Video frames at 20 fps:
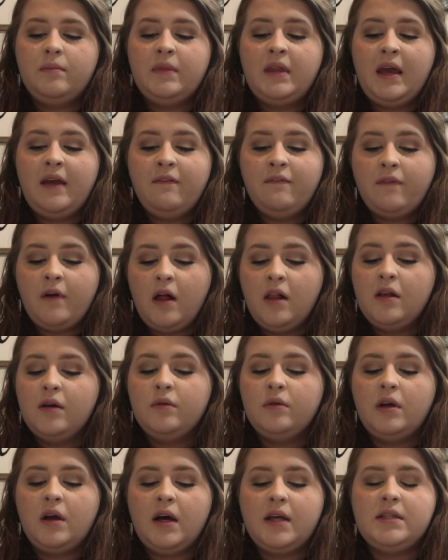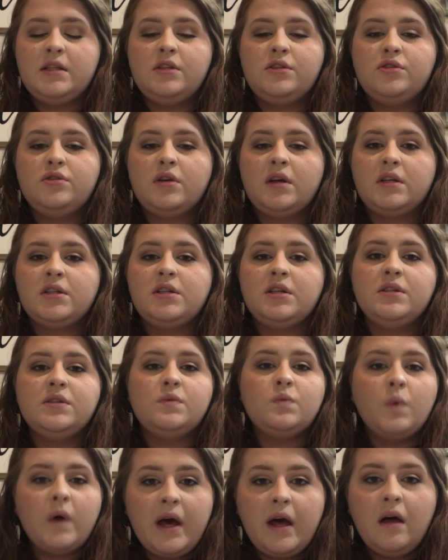They followed God's
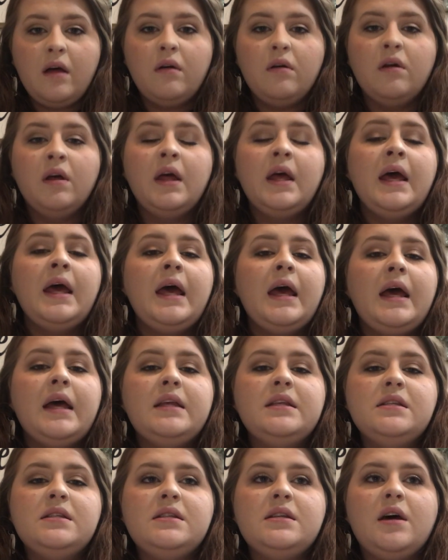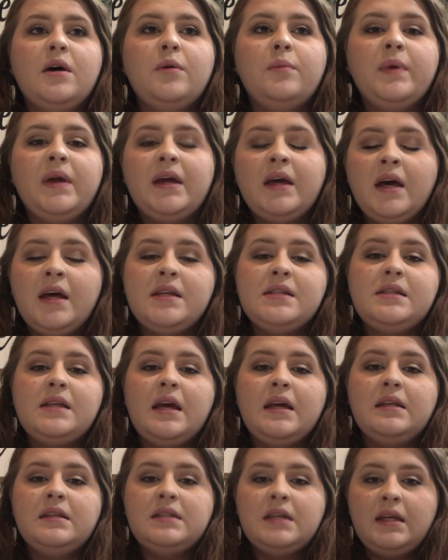instructions well. And so because
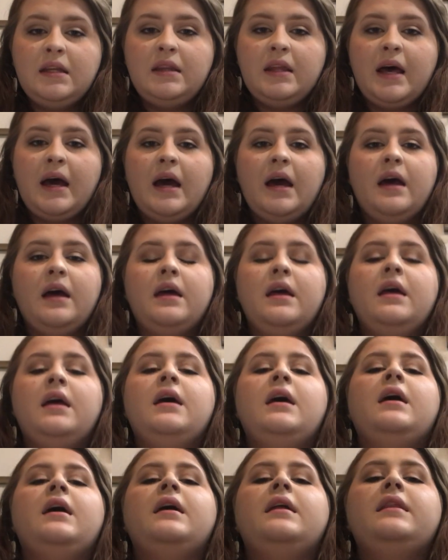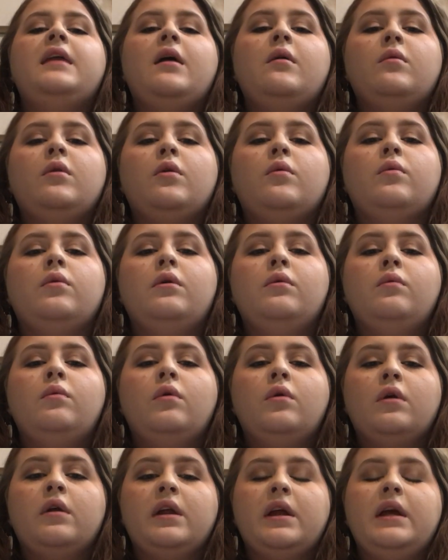they did that, they were
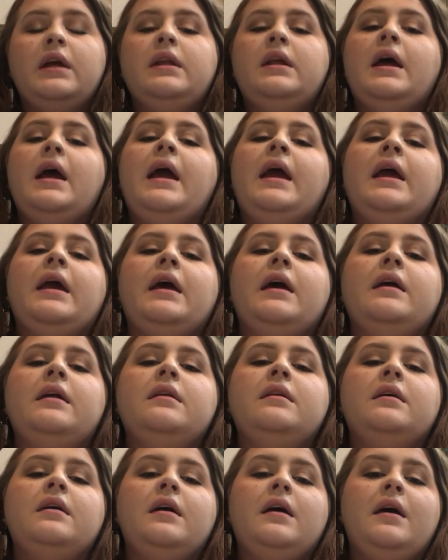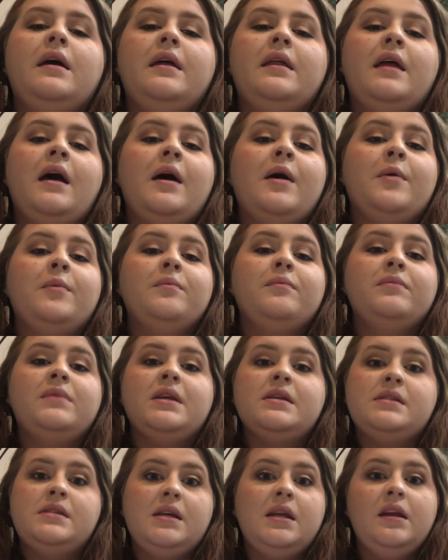rewarded, and
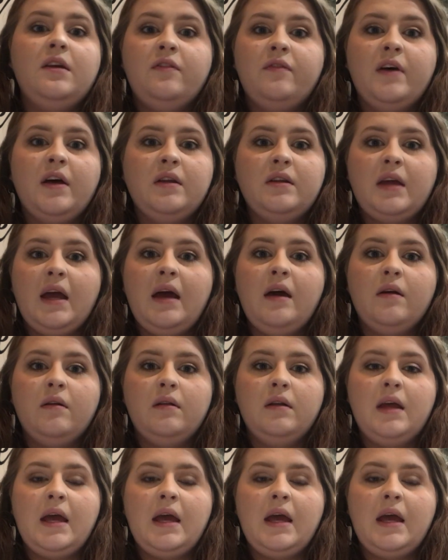the city fell down,